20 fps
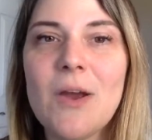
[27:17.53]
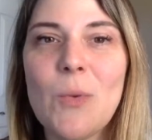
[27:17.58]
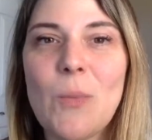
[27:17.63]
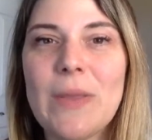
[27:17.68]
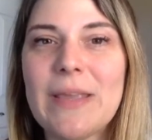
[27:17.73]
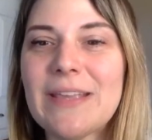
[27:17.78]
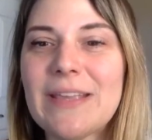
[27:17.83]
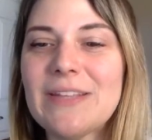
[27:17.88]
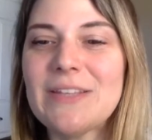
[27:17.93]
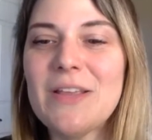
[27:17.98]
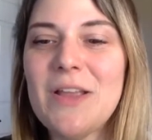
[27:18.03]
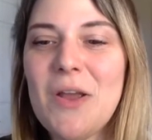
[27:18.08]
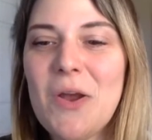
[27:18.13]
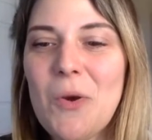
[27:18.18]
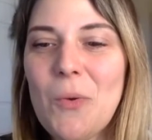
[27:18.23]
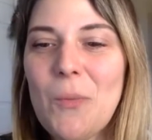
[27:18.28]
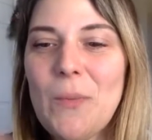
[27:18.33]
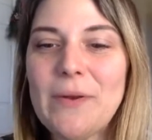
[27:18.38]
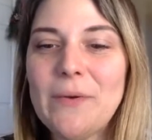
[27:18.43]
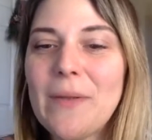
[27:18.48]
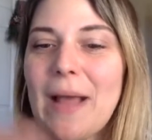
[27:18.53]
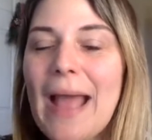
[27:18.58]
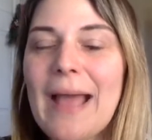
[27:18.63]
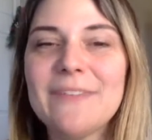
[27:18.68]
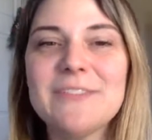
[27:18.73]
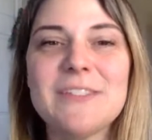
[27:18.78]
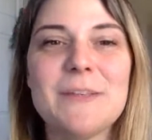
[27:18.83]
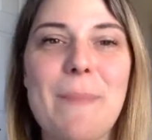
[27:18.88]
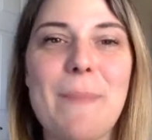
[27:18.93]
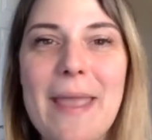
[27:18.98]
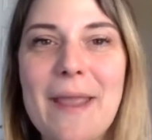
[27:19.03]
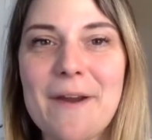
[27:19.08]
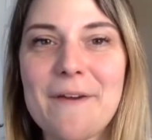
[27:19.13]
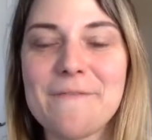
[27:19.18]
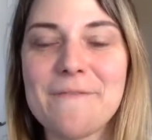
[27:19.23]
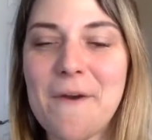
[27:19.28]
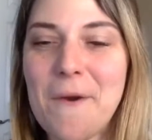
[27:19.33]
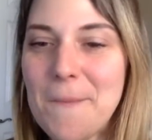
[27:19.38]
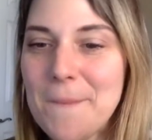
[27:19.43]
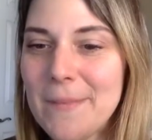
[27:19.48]
We don't have to pay our
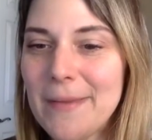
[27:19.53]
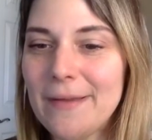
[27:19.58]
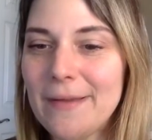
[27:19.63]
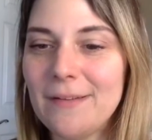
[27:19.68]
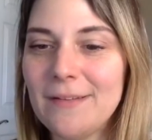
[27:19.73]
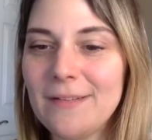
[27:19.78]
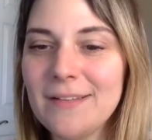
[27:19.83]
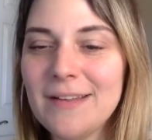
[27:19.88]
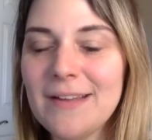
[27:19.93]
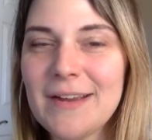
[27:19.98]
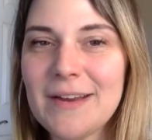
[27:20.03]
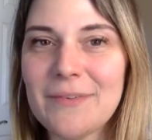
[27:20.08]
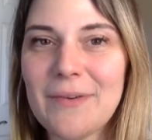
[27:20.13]
phone bill,